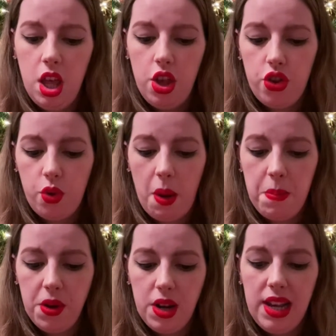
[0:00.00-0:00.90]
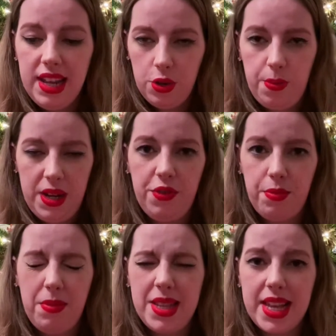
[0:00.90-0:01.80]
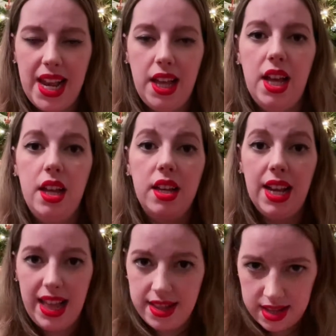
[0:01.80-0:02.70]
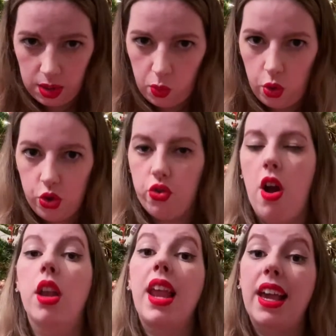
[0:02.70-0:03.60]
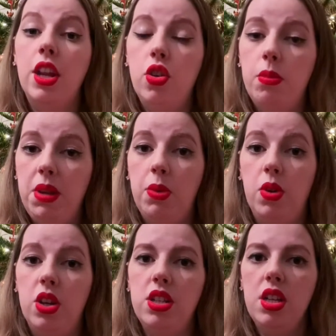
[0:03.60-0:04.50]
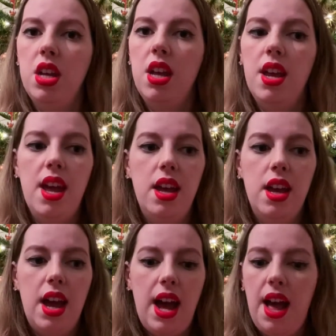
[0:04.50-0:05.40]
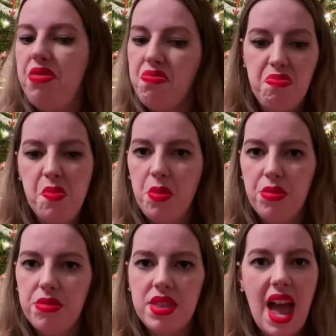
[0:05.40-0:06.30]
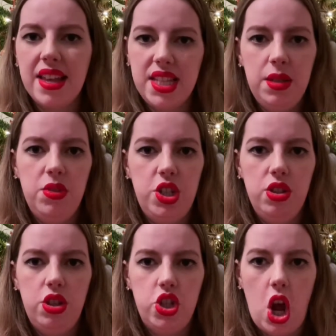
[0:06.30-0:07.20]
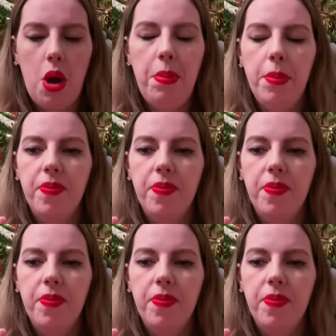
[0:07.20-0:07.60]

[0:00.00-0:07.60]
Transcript: So I put a little bit of micellar cleansing water on like I normally would, and that seemed to do the job.